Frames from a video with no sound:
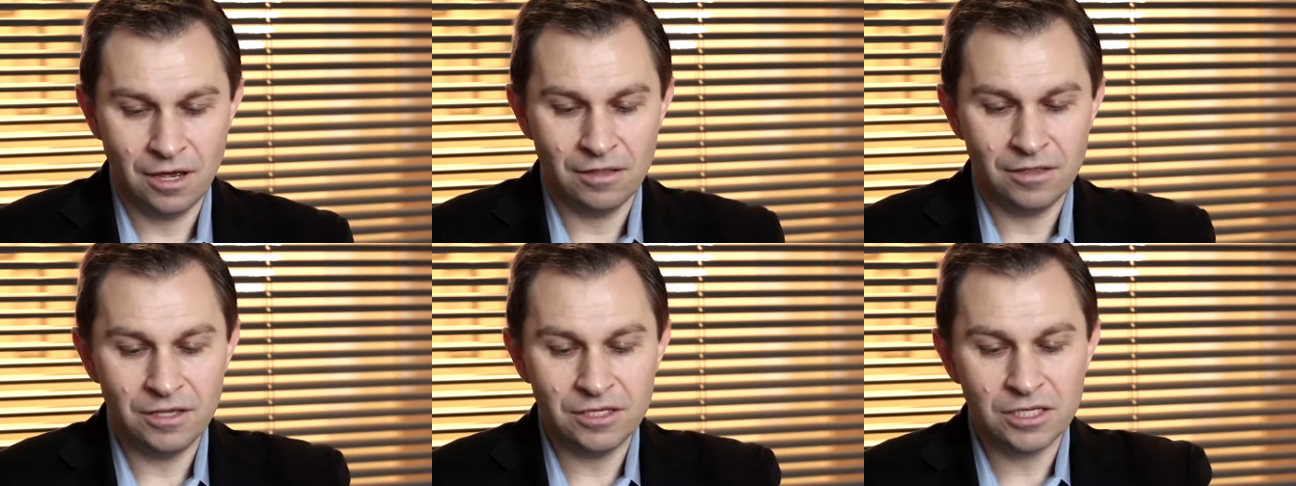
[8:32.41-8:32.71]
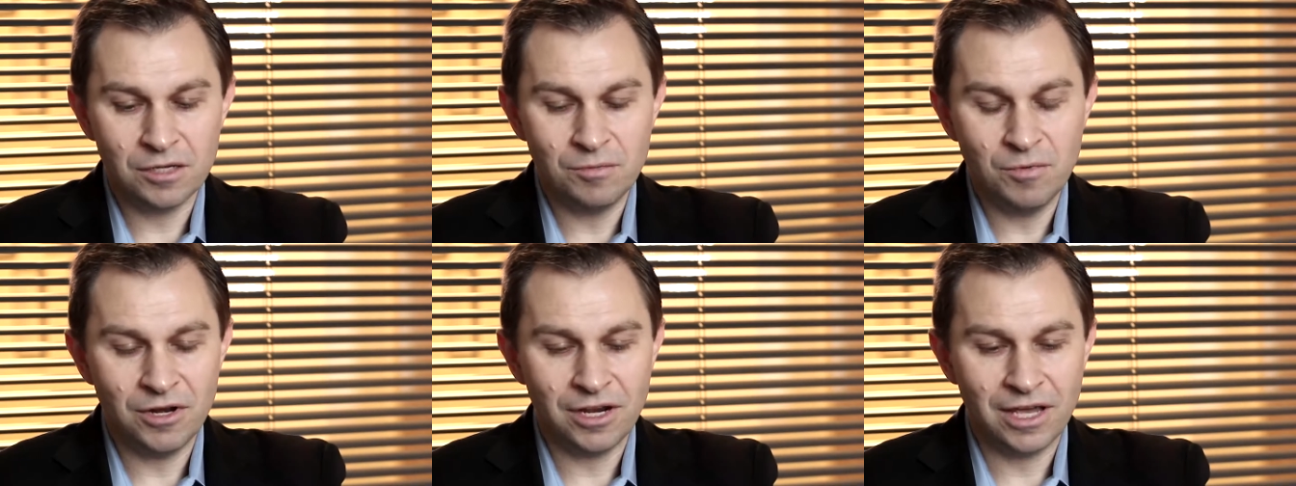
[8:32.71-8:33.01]
this
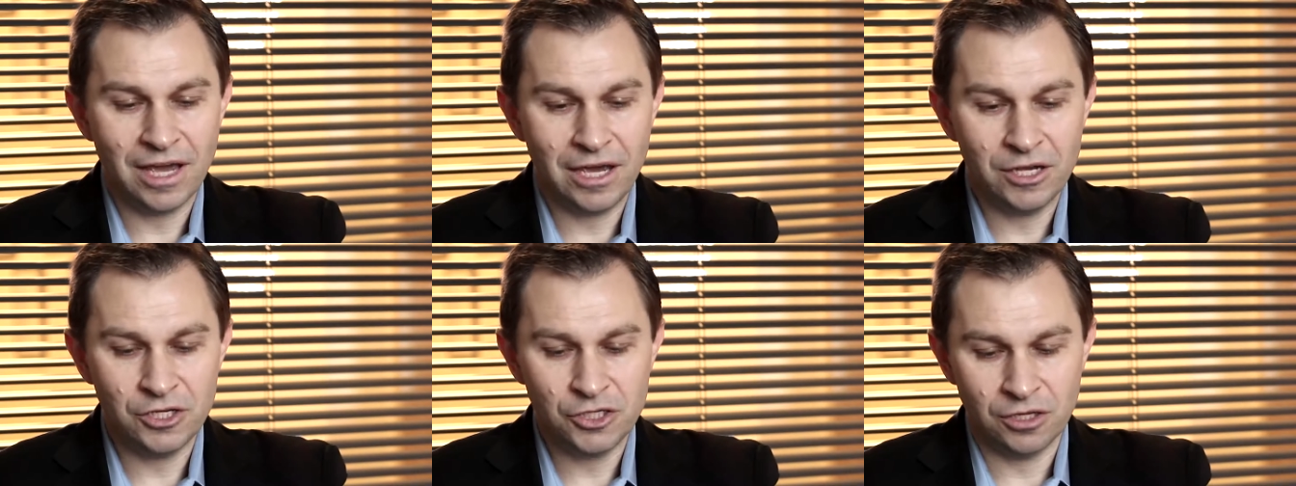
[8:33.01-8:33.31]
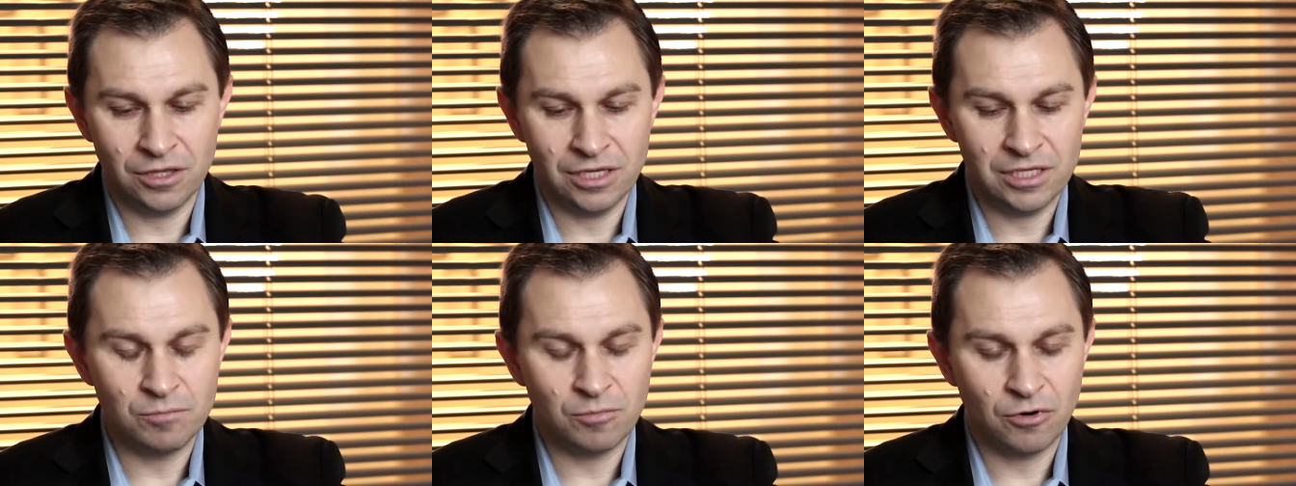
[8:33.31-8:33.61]

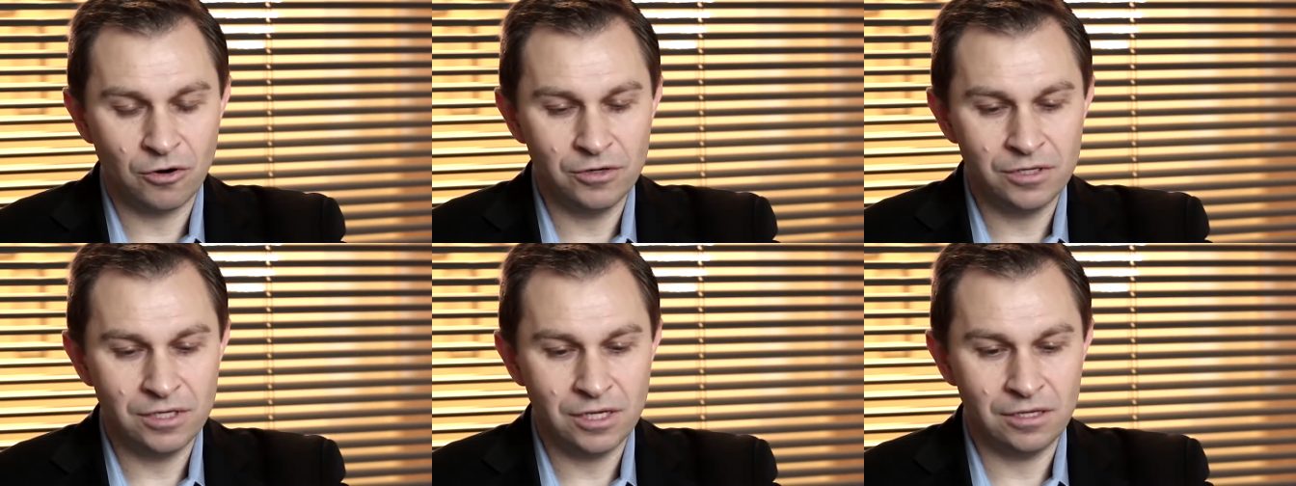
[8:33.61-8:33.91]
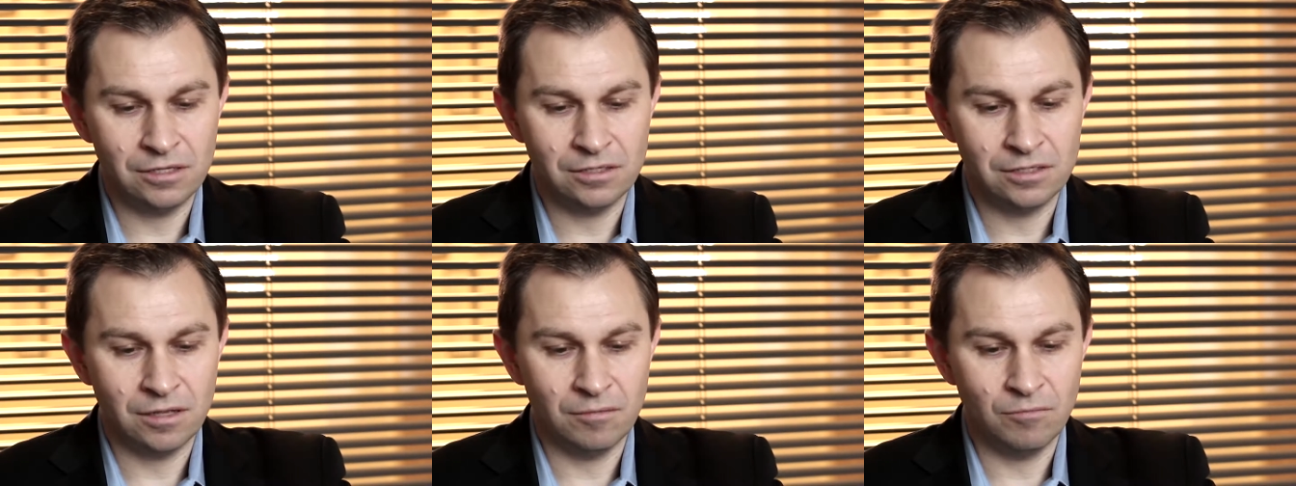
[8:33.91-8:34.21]
communication, these
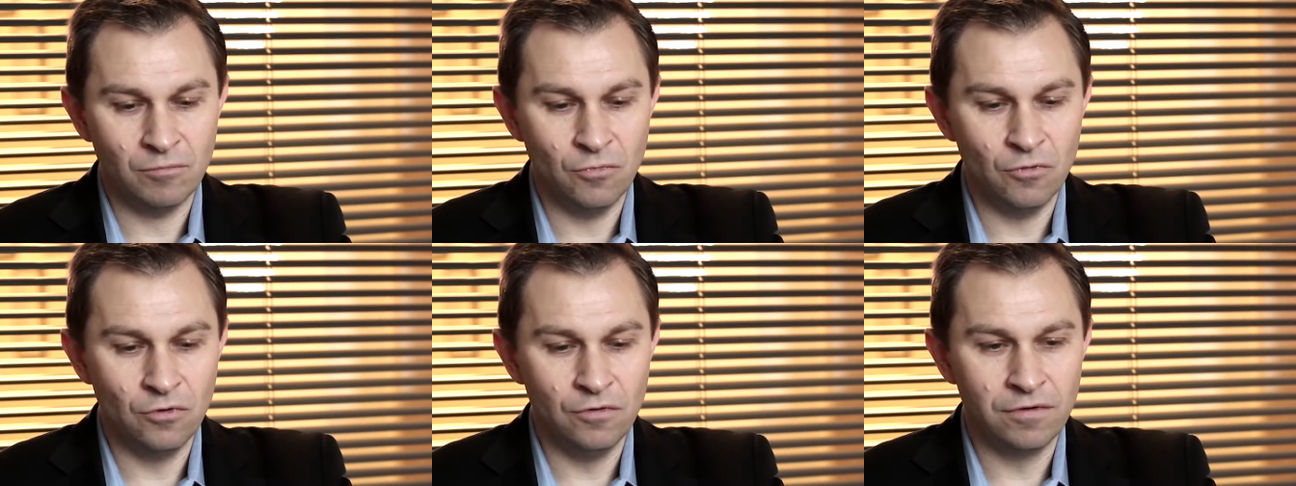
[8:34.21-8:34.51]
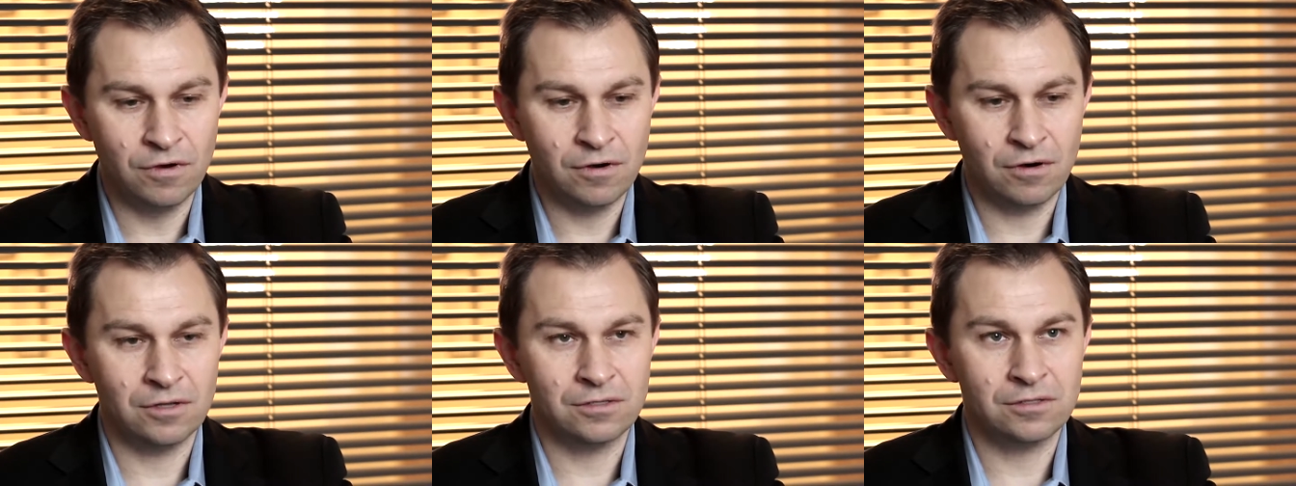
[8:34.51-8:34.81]
proteins that move
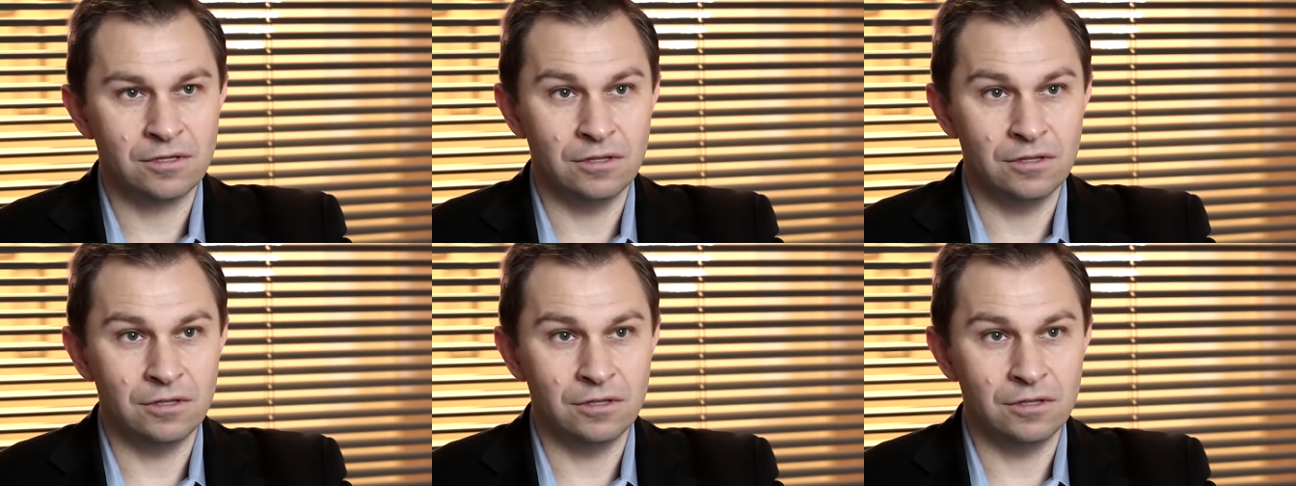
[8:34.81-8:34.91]
across